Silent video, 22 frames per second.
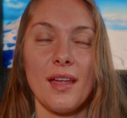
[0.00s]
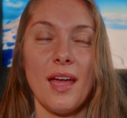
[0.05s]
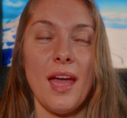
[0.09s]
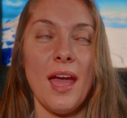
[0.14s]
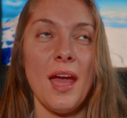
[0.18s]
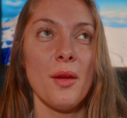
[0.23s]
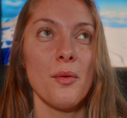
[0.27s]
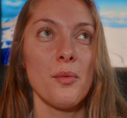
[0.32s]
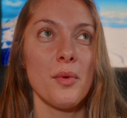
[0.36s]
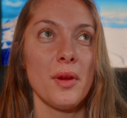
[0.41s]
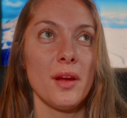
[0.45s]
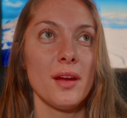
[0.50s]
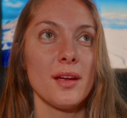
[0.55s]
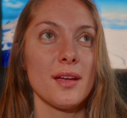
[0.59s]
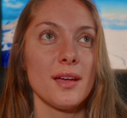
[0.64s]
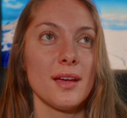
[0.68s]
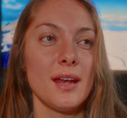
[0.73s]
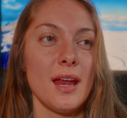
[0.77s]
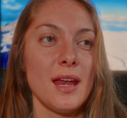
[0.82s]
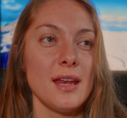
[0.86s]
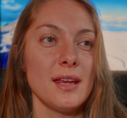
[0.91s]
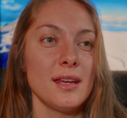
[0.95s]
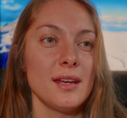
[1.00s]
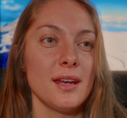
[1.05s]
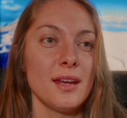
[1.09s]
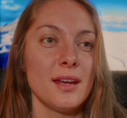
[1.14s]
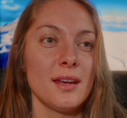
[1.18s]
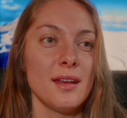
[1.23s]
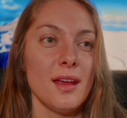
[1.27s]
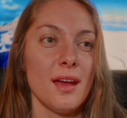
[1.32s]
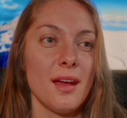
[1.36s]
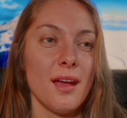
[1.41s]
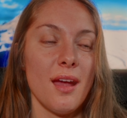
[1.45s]
at work and I
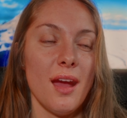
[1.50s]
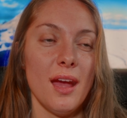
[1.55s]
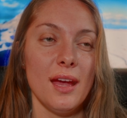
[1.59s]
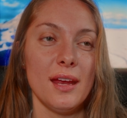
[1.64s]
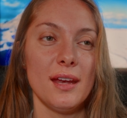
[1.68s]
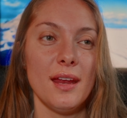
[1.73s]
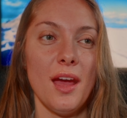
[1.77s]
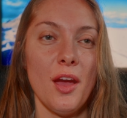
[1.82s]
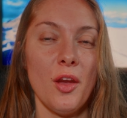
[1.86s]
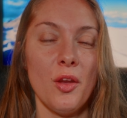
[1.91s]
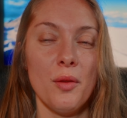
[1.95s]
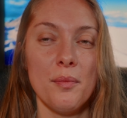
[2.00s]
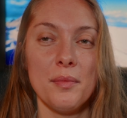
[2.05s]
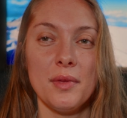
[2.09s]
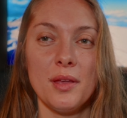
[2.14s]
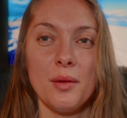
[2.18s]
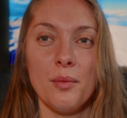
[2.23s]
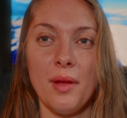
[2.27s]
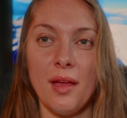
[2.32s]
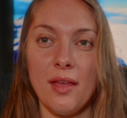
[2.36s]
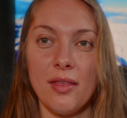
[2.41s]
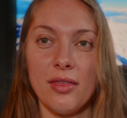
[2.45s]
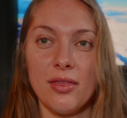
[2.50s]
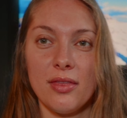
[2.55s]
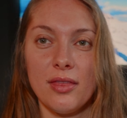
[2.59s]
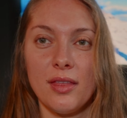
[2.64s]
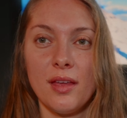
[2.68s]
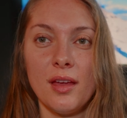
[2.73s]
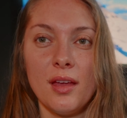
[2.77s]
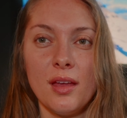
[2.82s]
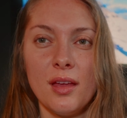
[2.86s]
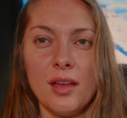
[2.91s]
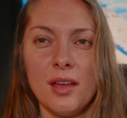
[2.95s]
needed a guy to help me with
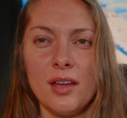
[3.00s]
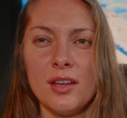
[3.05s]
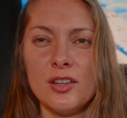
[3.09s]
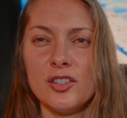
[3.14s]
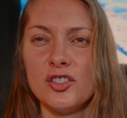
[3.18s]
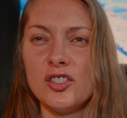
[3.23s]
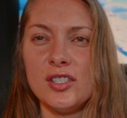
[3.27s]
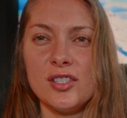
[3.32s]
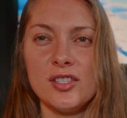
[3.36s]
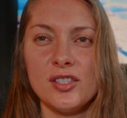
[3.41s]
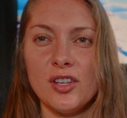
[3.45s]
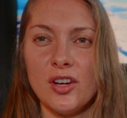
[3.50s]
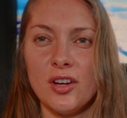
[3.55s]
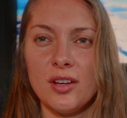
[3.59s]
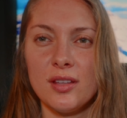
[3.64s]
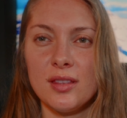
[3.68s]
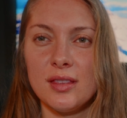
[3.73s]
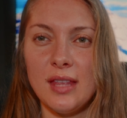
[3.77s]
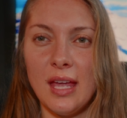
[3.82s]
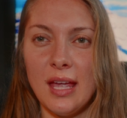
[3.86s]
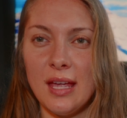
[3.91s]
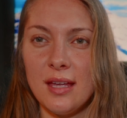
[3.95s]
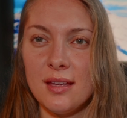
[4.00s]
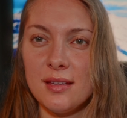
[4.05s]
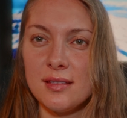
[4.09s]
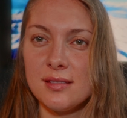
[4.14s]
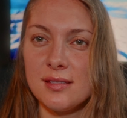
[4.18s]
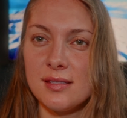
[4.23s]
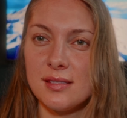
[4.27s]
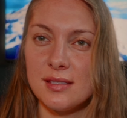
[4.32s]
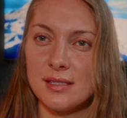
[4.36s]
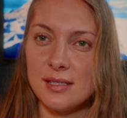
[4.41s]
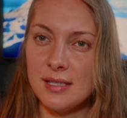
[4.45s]
just certain
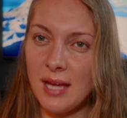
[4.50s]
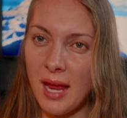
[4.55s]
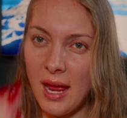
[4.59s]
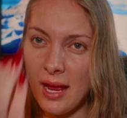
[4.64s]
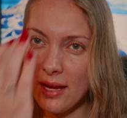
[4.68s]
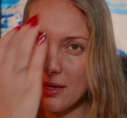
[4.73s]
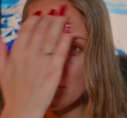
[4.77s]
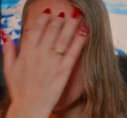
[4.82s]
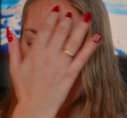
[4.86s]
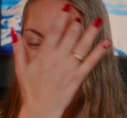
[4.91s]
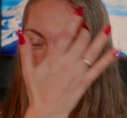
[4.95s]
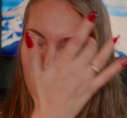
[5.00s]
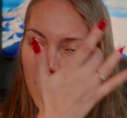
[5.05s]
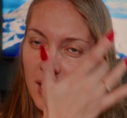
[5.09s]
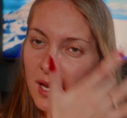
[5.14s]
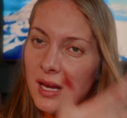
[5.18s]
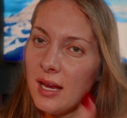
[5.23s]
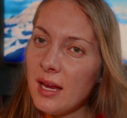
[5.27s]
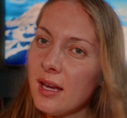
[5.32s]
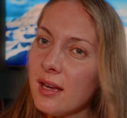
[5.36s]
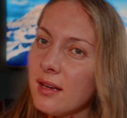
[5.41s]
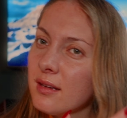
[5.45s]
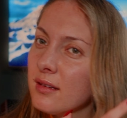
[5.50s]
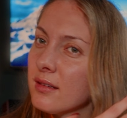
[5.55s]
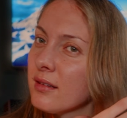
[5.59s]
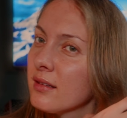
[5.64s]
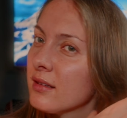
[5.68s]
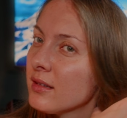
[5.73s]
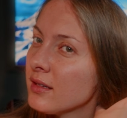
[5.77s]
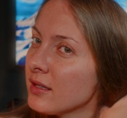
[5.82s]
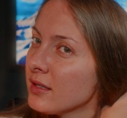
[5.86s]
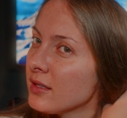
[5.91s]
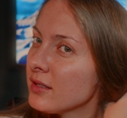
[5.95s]
things, tax related, and
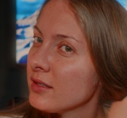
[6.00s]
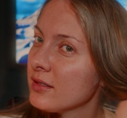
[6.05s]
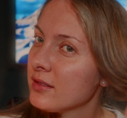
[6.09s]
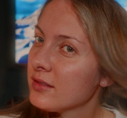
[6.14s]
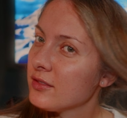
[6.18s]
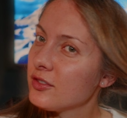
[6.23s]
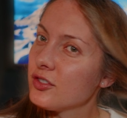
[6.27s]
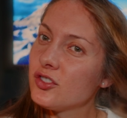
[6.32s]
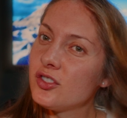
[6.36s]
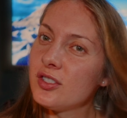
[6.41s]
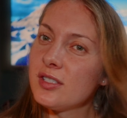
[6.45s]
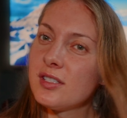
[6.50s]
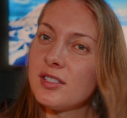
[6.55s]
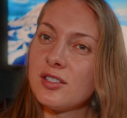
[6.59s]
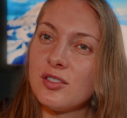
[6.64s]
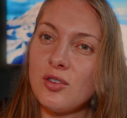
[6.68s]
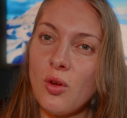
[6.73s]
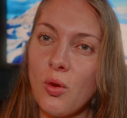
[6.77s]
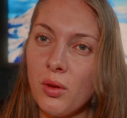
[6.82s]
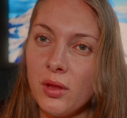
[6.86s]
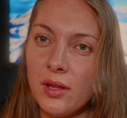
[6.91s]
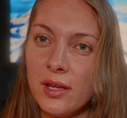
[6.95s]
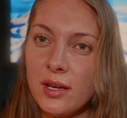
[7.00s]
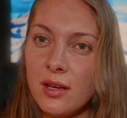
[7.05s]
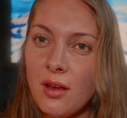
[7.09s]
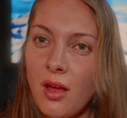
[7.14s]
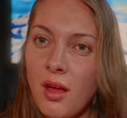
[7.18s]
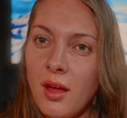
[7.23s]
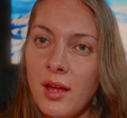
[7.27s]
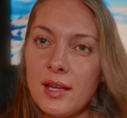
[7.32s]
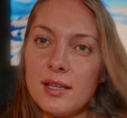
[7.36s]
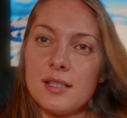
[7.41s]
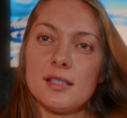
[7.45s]
just totally
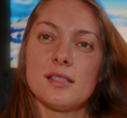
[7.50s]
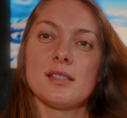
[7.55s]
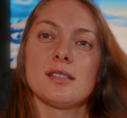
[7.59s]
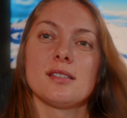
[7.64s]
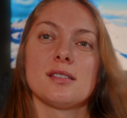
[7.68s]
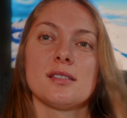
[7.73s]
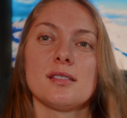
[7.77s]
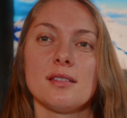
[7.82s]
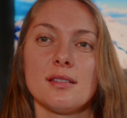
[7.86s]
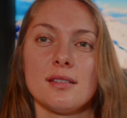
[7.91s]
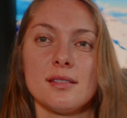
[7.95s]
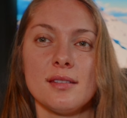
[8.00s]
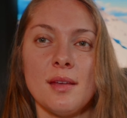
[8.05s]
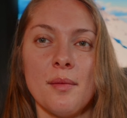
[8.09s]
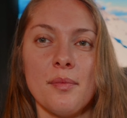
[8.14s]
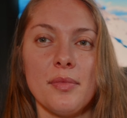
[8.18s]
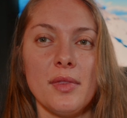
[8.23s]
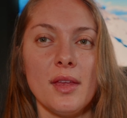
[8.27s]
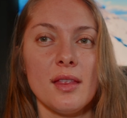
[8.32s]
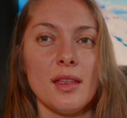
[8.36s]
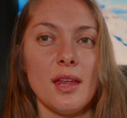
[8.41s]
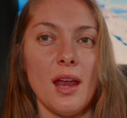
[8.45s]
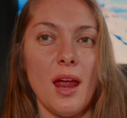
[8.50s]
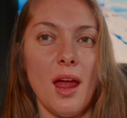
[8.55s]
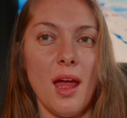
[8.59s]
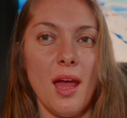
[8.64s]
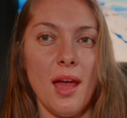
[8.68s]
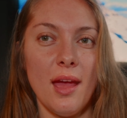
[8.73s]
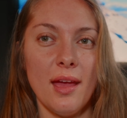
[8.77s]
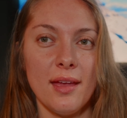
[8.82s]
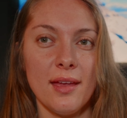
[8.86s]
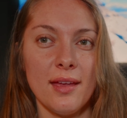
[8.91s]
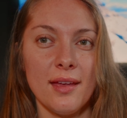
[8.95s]
not something that
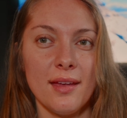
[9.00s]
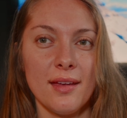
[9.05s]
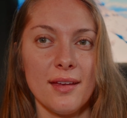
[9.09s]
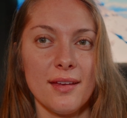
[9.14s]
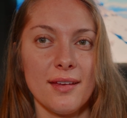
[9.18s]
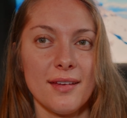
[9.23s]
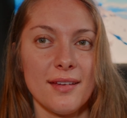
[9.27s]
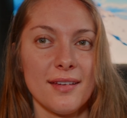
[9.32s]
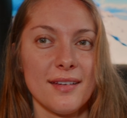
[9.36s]
I